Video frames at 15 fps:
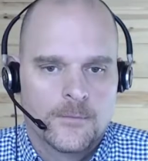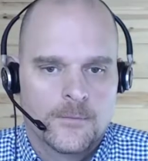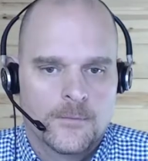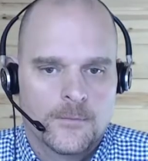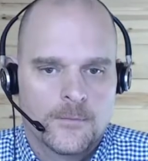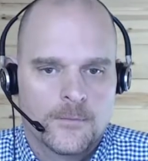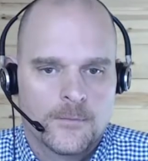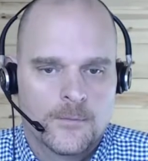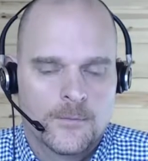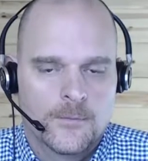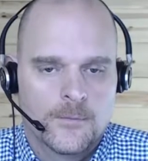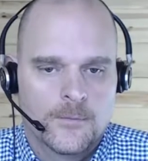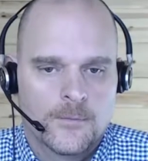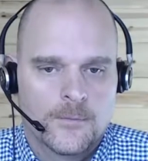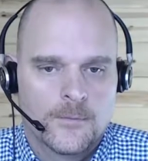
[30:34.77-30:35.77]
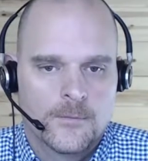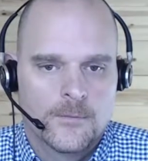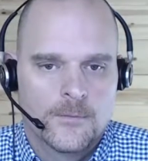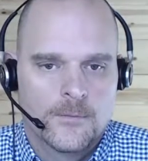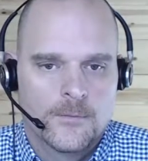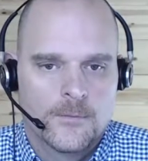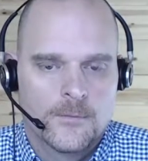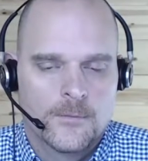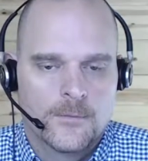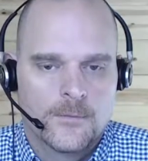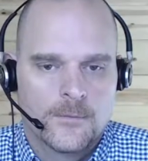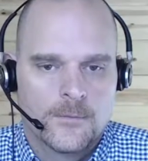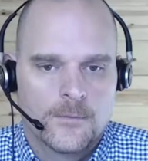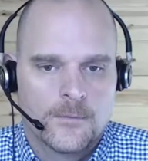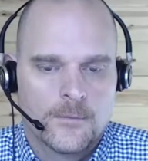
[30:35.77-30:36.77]

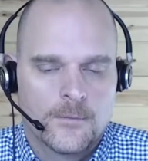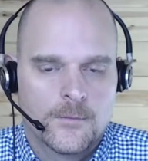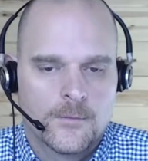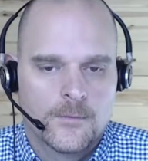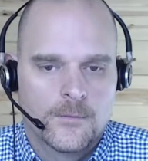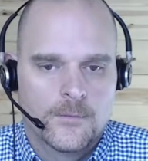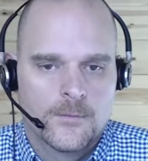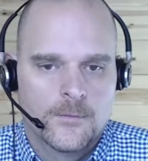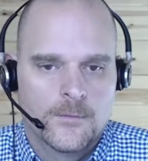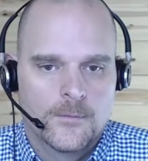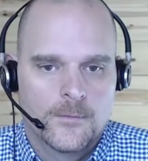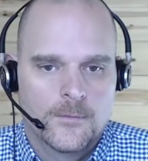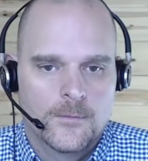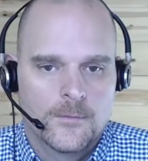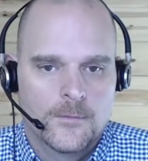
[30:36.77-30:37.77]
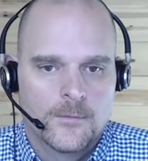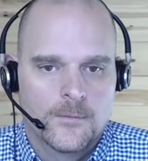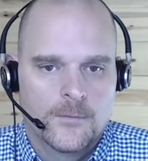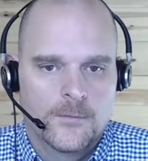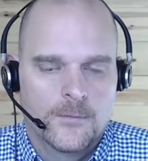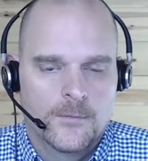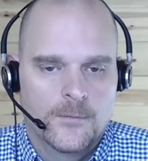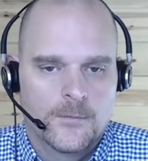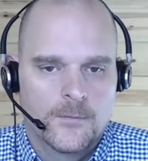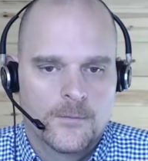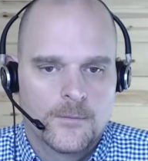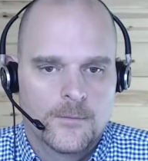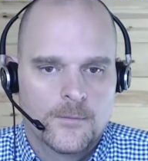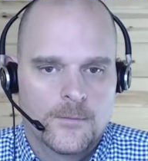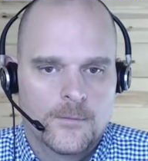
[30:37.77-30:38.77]

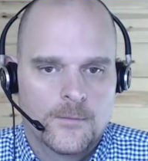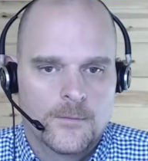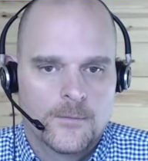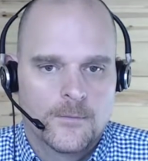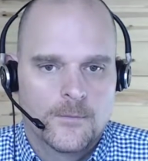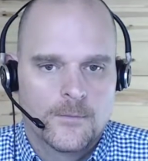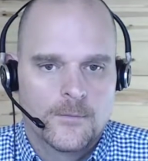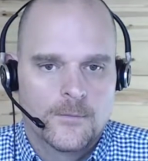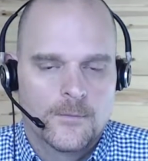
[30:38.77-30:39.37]
The person shown says nothing.